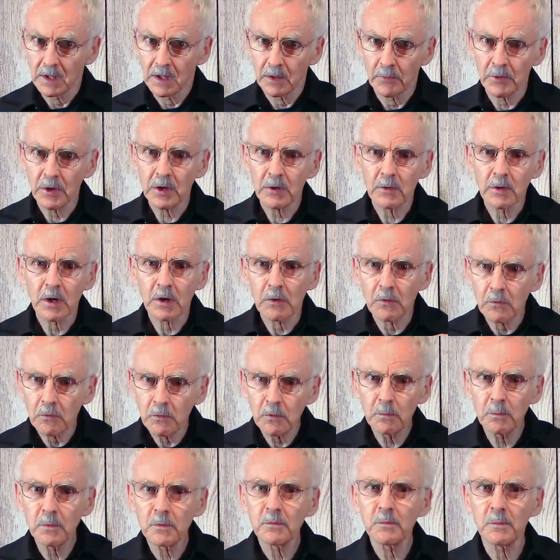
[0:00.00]
We are a
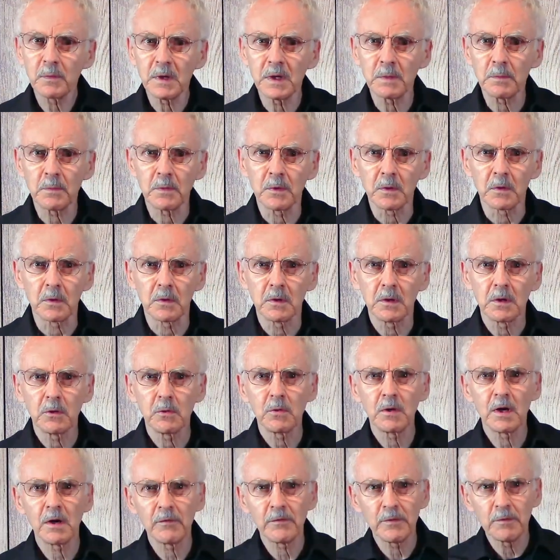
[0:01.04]
group of people who
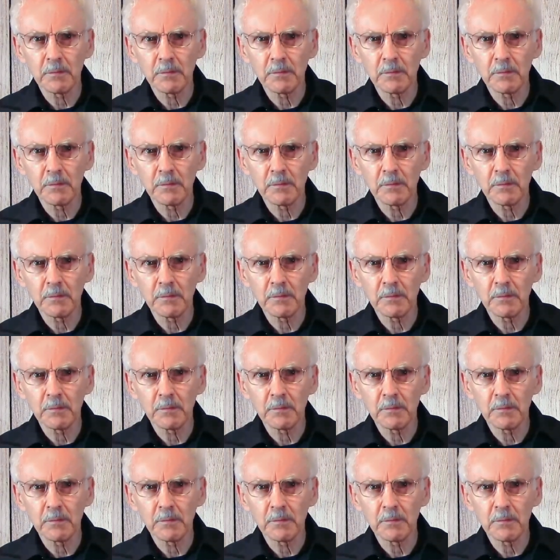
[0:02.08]
have